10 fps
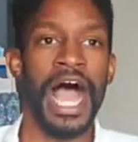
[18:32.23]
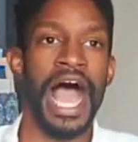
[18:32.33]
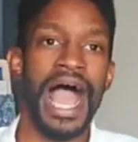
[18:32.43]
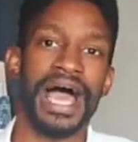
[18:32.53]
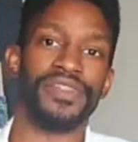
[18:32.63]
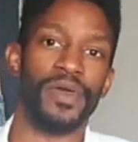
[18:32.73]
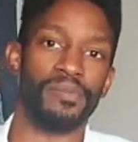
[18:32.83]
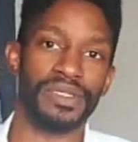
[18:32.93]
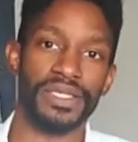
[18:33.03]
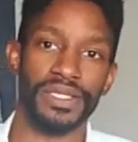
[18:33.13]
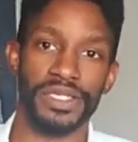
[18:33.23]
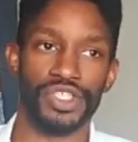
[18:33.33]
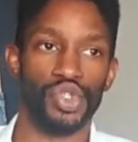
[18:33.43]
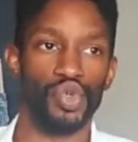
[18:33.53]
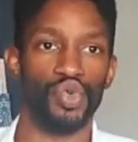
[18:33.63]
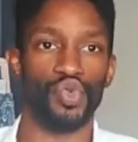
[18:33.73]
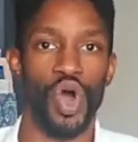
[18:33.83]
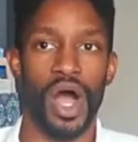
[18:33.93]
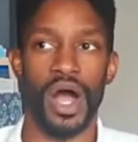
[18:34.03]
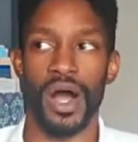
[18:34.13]
i had the ability to
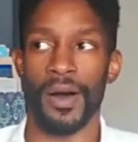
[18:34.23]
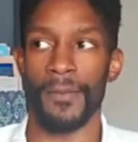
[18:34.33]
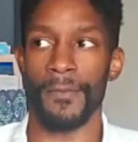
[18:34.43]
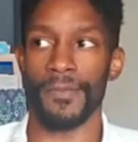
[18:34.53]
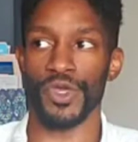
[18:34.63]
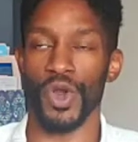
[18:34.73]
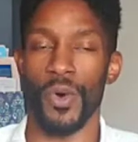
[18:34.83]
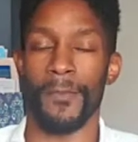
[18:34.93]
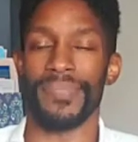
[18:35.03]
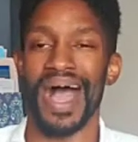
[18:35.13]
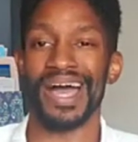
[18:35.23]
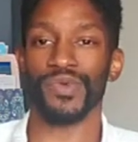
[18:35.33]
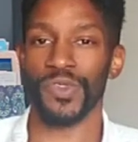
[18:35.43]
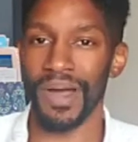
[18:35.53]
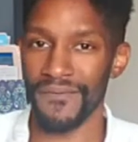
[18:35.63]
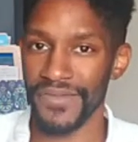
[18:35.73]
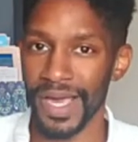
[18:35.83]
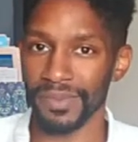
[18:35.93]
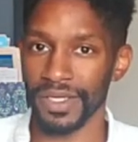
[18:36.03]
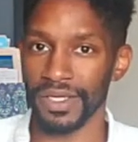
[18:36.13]
um, you know bond with my
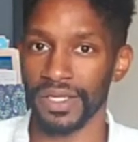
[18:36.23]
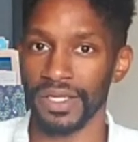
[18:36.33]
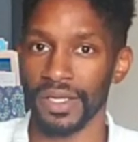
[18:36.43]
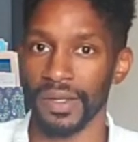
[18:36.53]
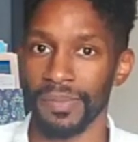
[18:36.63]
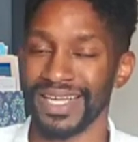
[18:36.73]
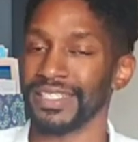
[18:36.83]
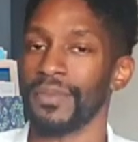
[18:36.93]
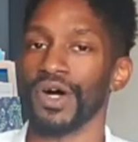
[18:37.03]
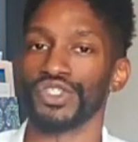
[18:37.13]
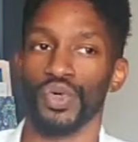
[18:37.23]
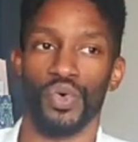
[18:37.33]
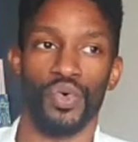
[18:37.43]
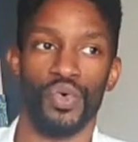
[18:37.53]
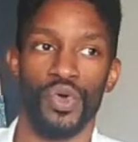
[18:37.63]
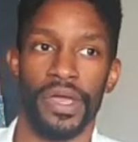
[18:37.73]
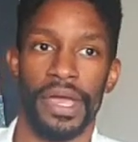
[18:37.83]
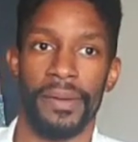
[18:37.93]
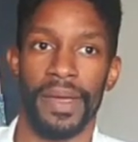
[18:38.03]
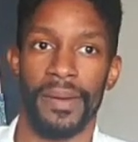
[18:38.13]
family because i'm also
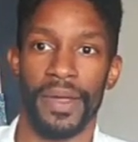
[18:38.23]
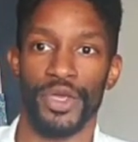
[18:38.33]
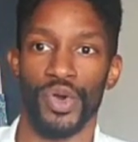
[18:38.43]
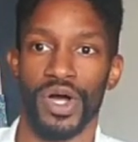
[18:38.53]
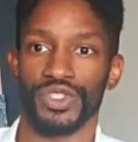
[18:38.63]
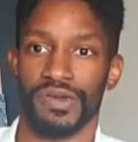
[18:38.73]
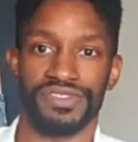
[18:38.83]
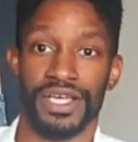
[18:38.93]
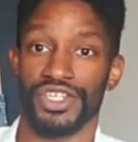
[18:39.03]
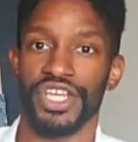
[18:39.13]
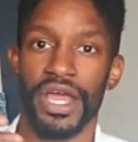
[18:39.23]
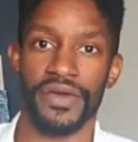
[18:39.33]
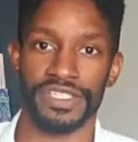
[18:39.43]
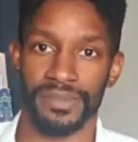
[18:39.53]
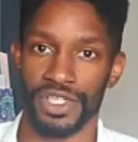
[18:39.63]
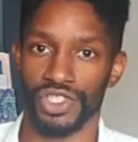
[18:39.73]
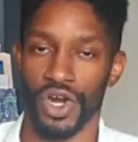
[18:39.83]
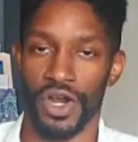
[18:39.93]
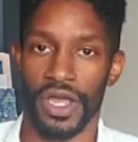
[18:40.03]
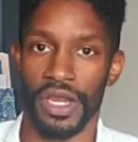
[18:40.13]
and, and, you know also have sagittarius in my
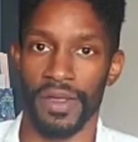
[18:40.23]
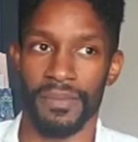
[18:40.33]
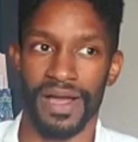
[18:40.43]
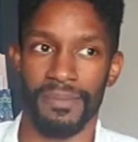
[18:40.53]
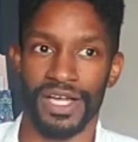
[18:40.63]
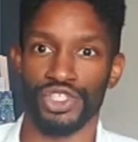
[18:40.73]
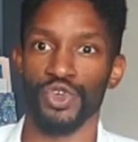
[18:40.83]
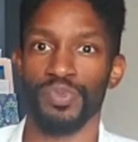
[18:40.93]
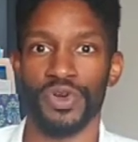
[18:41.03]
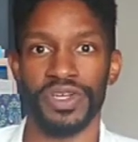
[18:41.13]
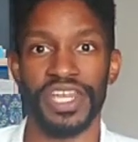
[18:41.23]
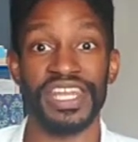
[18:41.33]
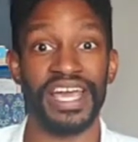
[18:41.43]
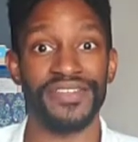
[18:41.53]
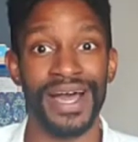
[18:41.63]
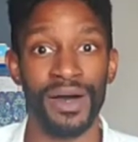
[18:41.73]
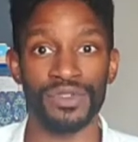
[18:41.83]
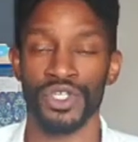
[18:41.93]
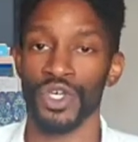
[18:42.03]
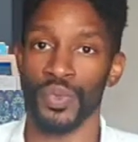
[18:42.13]
chart and, and my, my jupiter in the ninth
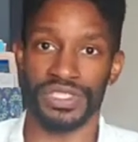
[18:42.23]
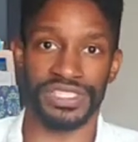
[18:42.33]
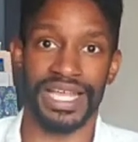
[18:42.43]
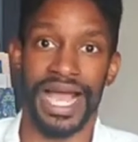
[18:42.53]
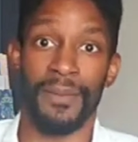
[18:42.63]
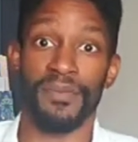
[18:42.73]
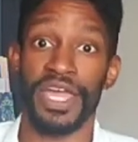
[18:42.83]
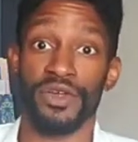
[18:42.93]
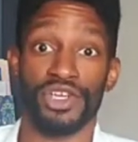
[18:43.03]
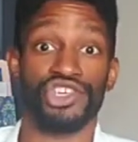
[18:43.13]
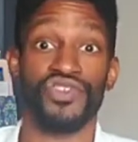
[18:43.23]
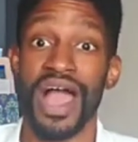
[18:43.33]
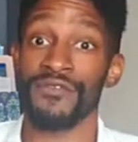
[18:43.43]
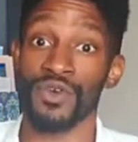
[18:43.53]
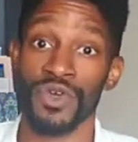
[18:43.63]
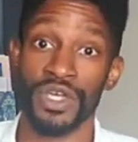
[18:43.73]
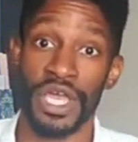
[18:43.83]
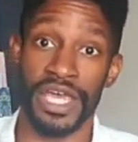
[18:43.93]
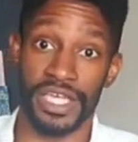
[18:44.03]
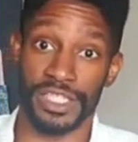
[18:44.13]
house which is like i'm here to travel
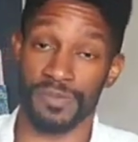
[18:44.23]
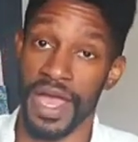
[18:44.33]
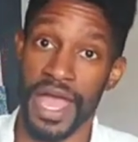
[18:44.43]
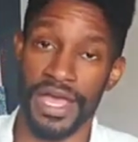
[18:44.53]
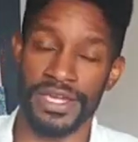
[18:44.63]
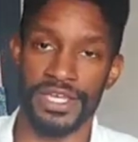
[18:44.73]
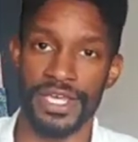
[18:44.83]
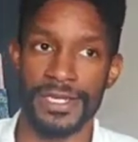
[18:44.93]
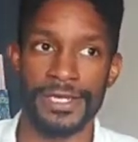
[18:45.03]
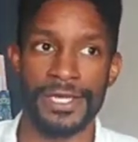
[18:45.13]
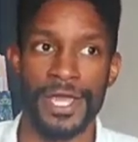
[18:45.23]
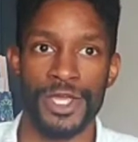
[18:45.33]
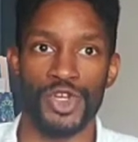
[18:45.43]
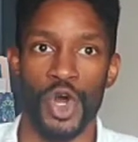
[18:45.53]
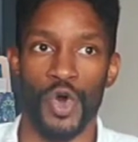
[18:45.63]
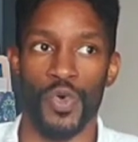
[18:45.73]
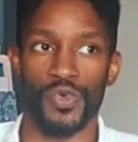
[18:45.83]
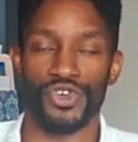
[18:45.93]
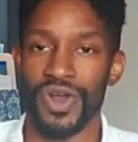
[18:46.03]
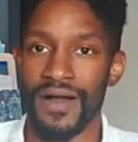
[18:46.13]
and expand and you know,
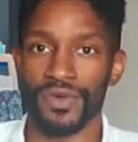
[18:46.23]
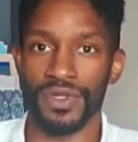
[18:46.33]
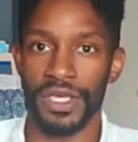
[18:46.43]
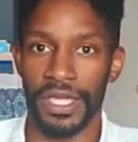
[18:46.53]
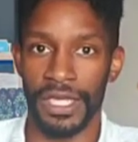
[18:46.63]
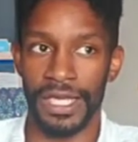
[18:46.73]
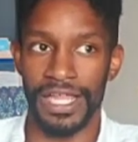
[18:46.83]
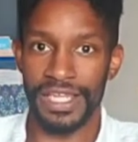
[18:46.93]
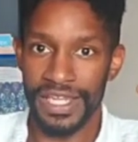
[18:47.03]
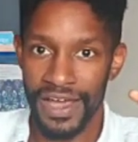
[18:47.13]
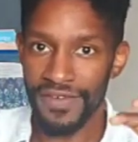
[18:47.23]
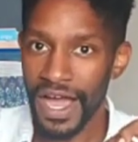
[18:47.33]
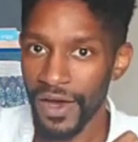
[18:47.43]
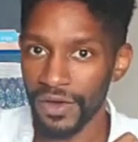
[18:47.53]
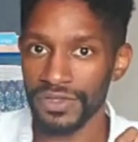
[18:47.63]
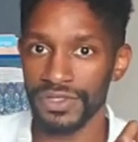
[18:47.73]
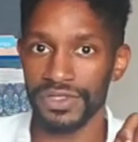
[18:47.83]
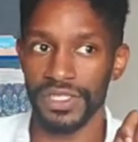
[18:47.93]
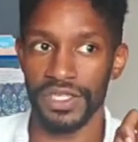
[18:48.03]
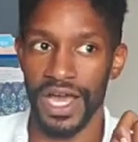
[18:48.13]
traveling and the ninth
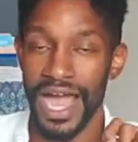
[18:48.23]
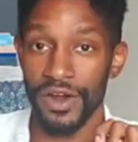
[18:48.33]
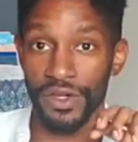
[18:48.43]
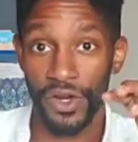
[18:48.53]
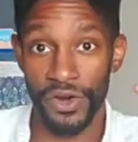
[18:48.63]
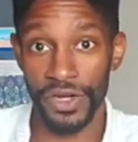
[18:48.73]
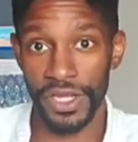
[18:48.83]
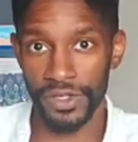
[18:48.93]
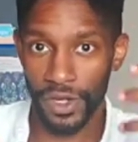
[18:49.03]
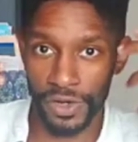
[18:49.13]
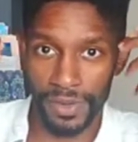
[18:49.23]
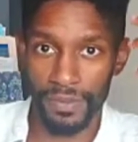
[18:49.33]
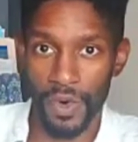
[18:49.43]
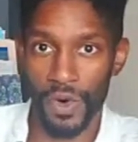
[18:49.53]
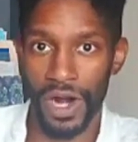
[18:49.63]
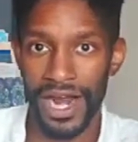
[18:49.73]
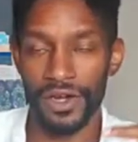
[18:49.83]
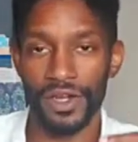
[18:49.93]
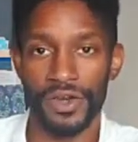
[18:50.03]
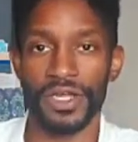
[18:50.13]
house and the higher learning, learning more, higher
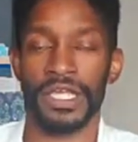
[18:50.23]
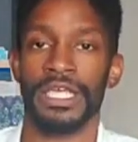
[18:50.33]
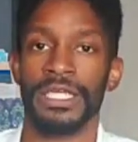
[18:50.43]
learning